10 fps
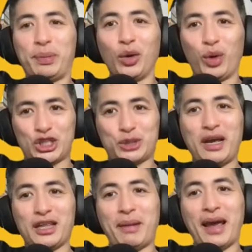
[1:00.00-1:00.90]
the Will
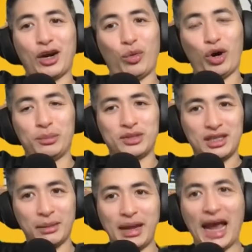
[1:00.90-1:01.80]
Smith bag of worms,
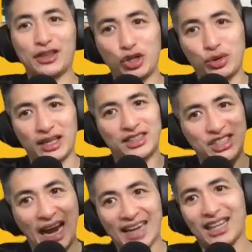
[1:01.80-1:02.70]
let me add two things.
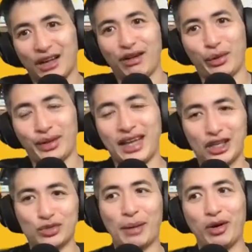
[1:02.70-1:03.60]
Jack, I love how you went down
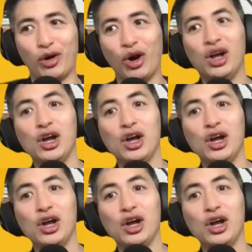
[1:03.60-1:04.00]
the rabbit hole.